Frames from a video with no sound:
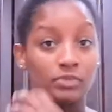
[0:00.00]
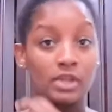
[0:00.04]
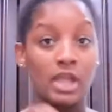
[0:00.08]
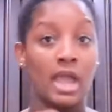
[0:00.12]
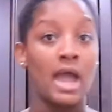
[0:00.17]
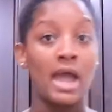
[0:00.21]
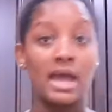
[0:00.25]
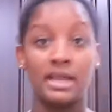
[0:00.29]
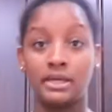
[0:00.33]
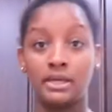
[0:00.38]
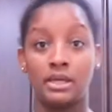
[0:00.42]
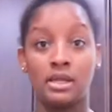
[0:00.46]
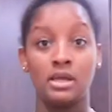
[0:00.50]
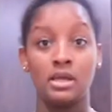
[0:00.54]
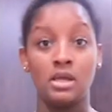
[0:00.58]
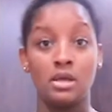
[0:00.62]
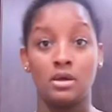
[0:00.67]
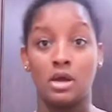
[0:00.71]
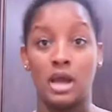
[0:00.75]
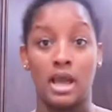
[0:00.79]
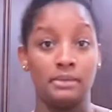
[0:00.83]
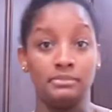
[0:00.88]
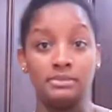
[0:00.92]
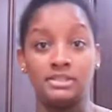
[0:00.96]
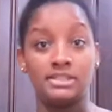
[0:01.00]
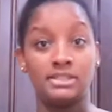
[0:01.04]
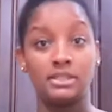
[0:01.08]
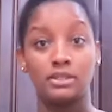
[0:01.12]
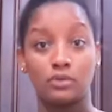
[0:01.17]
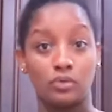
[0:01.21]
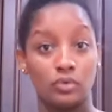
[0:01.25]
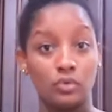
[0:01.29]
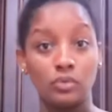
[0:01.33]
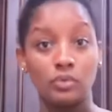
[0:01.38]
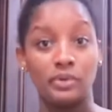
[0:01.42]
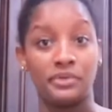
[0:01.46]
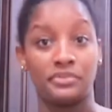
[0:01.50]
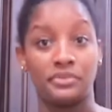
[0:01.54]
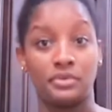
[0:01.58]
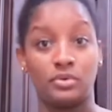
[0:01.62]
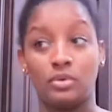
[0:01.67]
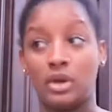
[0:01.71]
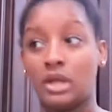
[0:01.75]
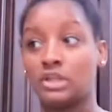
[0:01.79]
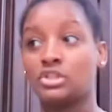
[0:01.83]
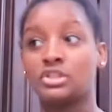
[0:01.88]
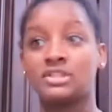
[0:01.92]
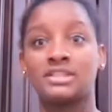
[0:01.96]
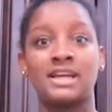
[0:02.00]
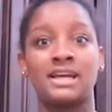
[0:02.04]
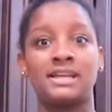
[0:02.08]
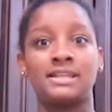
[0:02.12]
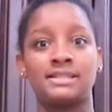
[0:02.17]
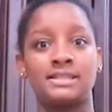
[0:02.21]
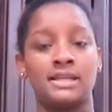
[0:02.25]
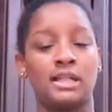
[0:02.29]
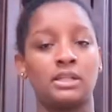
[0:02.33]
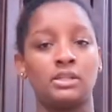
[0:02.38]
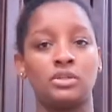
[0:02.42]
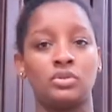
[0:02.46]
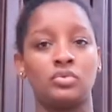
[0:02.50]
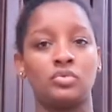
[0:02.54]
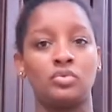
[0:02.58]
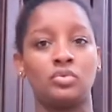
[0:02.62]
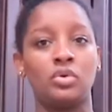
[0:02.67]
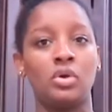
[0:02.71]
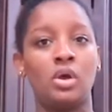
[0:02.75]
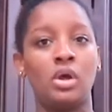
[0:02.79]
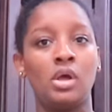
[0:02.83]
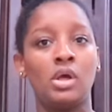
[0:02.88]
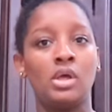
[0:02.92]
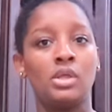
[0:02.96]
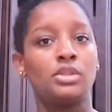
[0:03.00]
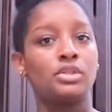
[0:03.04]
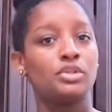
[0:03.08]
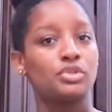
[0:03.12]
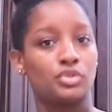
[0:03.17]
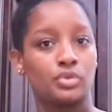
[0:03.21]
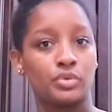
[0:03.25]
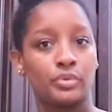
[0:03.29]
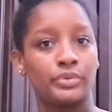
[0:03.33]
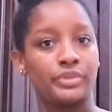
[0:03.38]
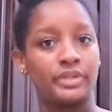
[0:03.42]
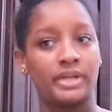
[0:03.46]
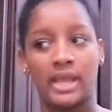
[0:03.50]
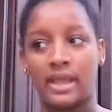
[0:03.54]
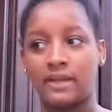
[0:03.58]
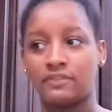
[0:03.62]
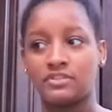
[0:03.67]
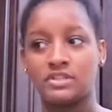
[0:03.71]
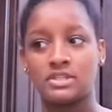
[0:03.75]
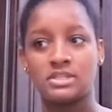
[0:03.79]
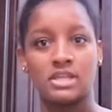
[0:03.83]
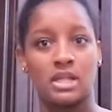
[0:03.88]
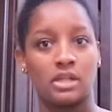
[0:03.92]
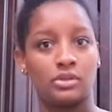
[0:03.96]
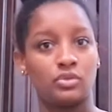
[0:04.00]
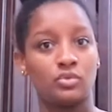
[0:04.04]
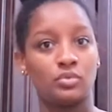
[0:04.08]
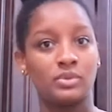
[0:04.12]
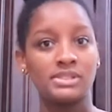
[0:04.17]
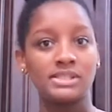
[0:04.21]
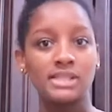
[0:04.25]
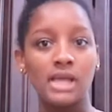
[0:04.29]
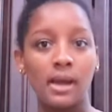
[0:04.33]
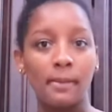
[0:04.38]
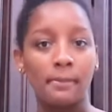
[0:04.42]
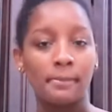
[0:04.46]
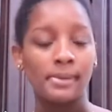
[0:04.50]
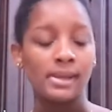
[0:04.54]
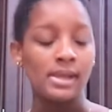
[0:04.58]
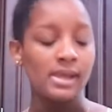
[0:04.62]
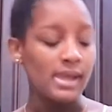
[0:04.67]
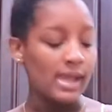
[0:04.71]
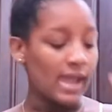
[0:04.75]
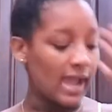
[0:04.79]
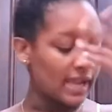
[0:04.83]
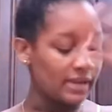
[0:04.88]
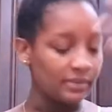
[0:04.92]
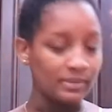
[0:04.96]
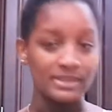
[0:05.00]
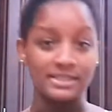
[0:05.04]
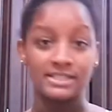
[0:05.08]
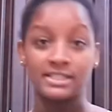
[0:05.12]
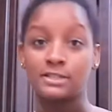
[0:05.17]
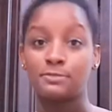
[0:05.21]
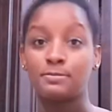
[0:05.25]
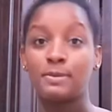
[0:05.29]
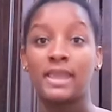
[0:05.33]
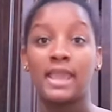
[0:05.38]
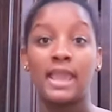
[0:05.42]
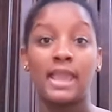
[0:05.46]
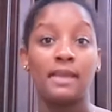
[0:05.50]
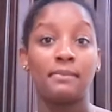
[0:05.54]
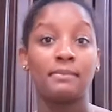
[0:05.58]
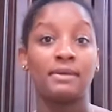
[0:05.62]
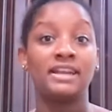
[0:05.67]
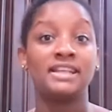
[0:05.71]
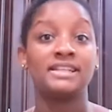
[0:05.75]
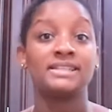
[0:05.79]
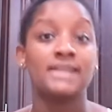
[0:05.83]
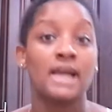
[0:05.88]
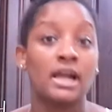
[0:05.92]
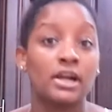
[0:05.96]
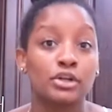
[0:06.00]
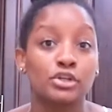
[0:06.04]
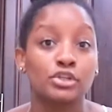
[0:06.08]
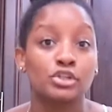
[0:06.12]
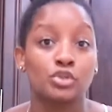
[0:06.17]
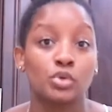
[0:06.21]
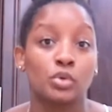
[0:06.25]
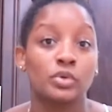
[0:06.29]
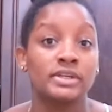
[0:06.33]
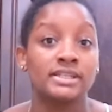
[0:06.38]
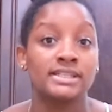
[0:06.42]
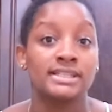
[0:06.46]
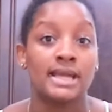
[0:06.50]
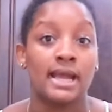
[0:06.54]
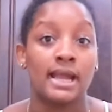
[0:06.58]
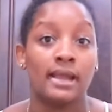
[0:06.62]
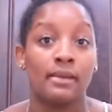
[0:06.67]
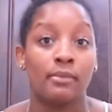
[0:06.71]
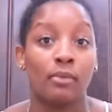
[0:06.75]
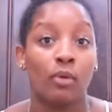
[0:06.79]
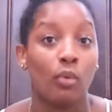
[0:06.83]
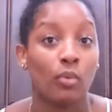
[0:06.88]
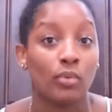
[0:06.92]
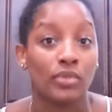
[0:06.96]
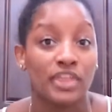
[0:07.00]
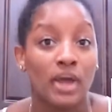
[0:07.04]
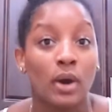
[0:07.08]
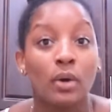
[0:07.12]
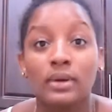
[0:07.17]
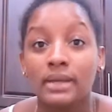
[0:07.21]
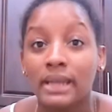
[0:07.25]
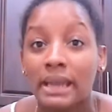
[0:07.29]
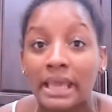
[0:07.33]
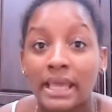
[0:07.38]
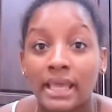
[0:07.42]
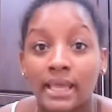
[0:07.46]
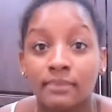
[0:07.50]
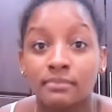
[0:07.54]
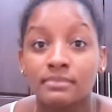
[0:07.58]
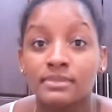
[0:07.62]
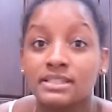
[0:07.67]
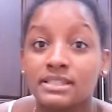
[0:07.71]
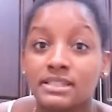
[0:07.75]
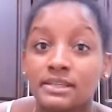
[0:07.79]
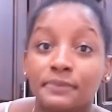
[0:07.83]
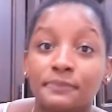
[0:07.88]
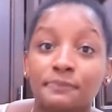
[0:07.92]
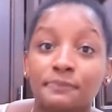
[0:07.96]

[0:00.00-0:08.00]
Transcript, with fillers: And I'm still cool with you. I just got to tell you the truth, and I have to tell you what's up. Anyways, this became an entire story time without names,